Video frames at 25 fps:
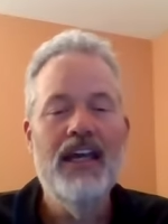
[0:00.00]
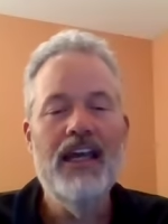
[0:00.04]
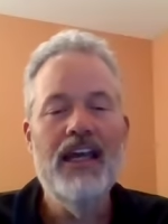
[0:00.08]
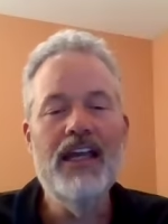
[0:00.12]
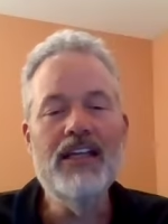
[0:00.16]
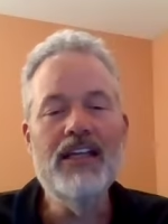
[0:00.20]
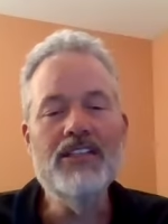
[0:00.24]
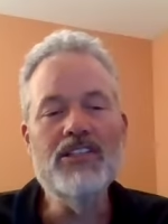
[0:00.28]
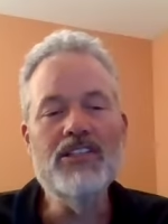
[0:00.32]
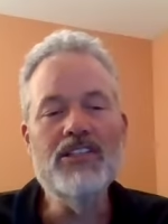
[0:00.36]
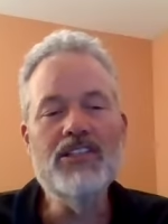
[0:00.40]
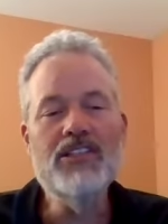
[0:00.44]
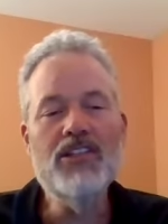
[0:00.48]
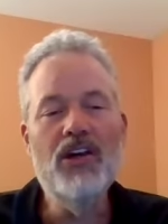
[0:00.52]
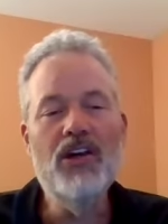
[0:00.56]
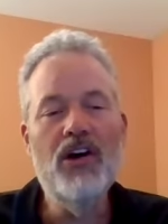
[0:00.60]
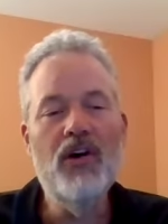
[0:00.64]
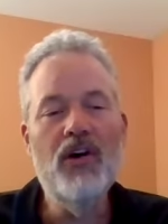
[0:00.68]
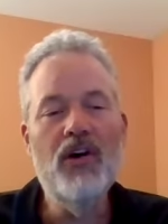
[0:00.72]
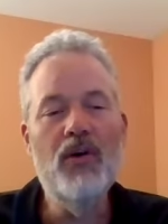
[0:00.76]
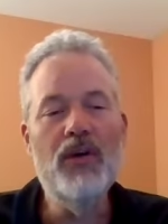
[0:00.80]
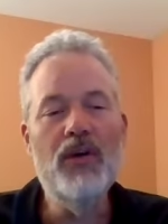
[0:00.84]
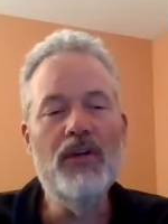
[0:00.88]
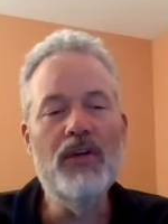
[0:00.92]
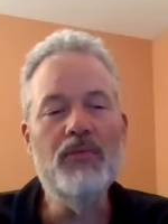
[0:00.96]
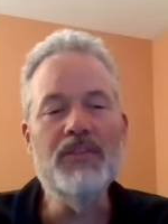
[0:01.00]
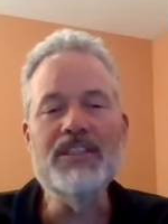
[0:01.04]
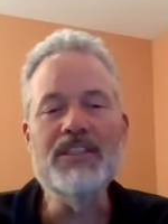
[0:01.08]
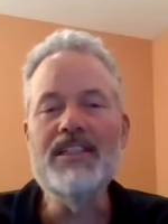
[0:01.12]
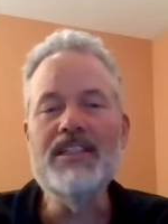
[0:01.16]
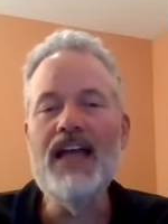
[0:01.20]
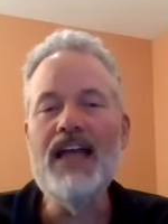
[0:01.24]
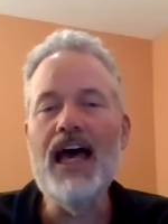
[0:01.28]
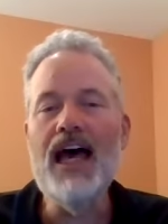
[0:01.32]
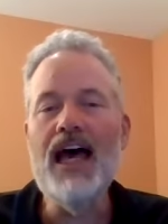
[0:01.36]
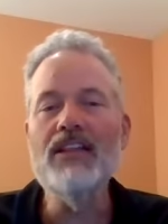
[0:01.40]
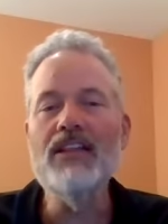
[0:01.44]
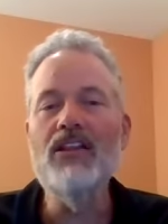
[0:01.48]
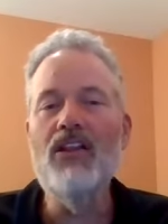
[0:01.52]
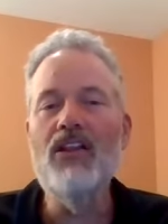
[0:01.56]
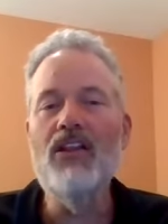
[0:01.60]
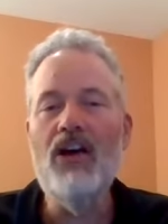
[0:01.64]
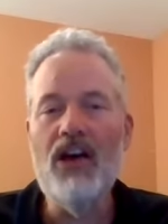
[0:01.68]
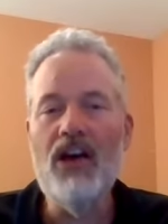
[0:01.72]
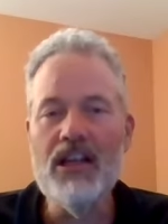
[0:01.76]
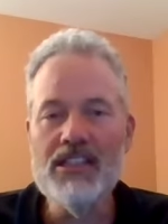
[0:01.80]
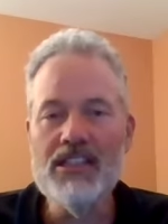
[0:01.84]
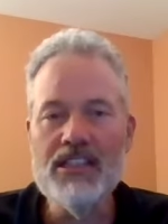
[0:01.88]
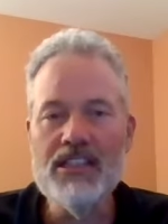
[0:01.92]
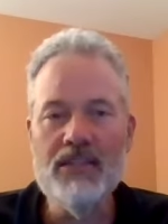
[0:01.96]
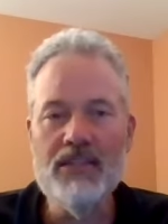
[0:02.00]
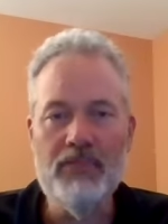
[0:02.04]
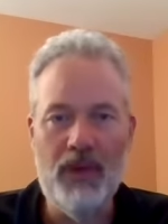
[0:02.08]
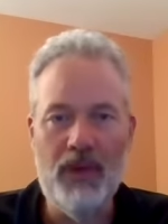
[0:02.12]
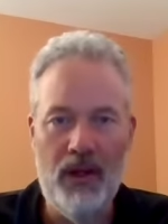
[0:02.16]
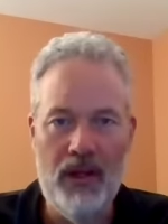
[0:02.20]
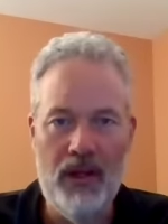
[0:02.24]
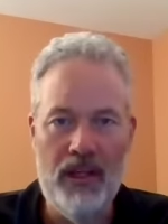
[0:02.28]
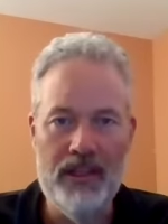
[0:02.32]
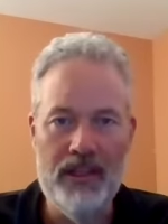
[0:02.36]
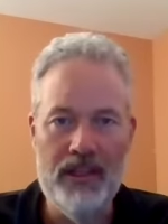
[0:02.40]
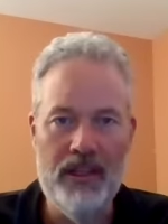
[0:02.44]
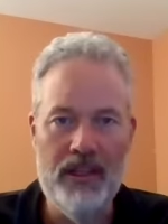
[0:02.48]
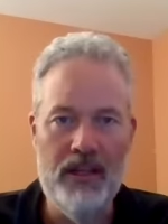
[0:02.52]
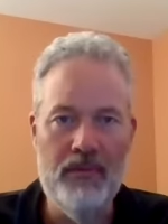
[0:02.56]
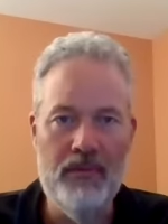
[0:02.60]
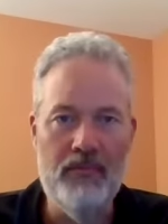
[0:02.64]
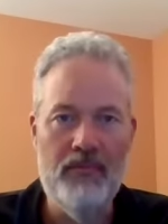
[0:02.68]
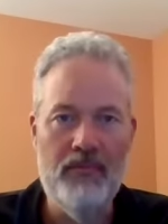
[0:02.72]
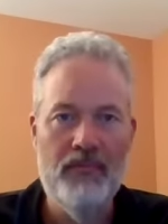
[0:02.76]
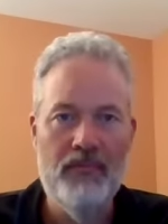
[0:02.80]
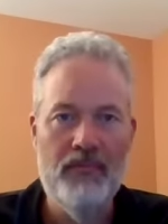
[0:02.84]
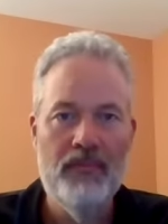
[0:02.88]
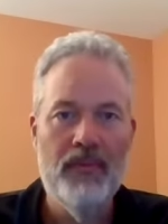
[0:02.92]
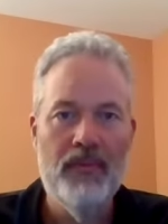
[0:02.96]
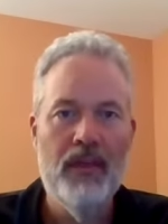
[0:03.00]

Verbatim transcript: And so it was not lost upon them